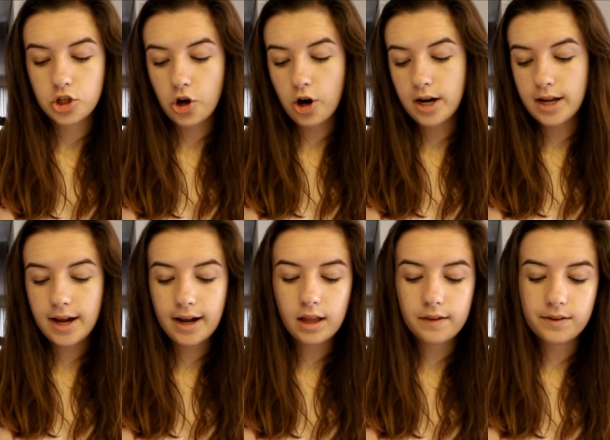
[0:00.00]
Sorry,
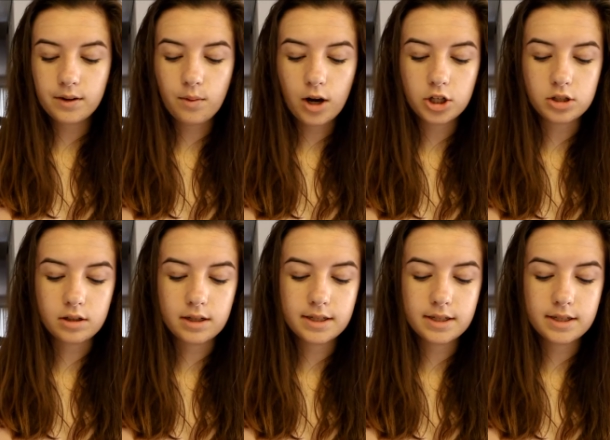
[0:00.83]
Niall, if you're watching